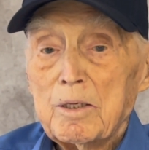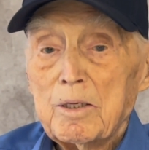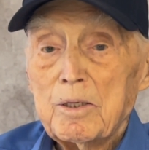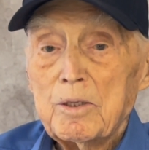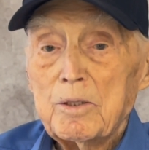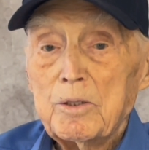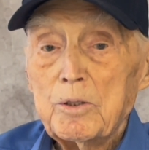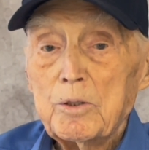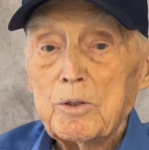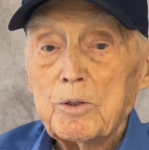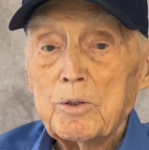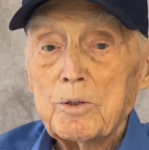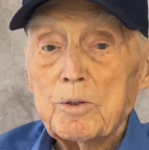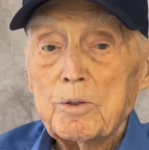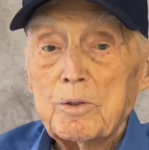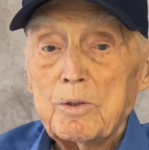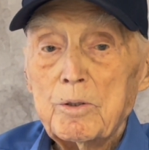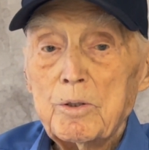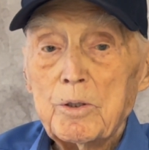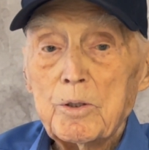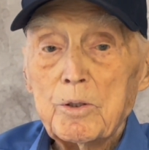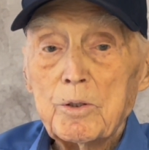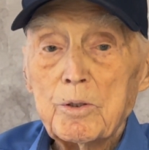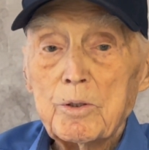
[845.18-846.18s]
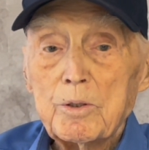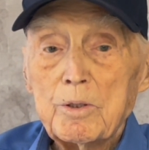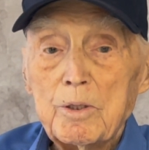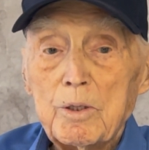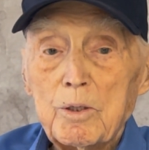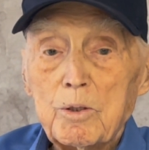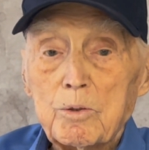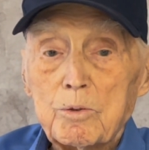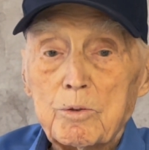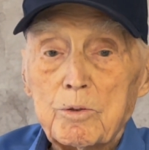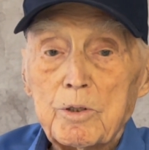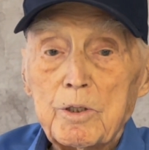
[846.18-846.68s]
during
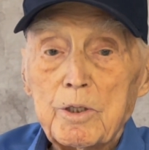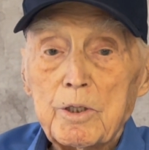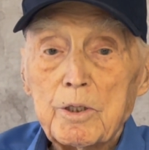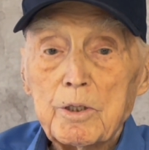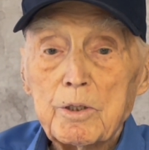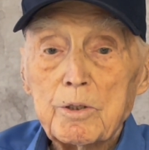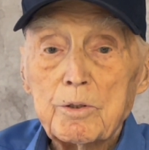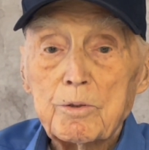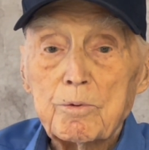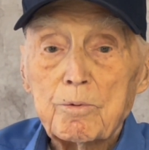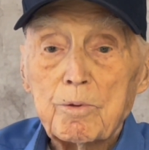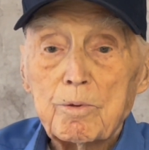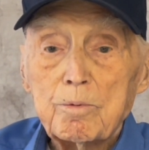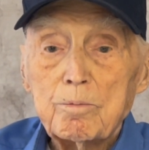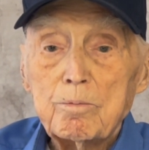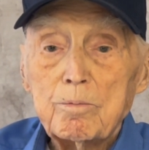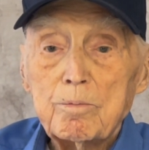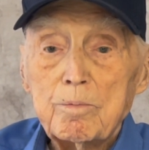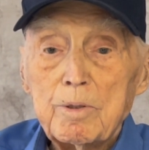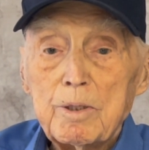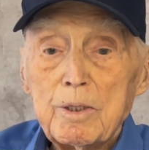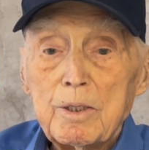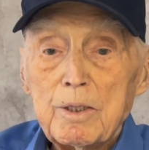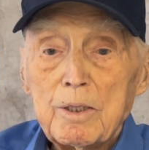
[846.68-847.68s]
those years from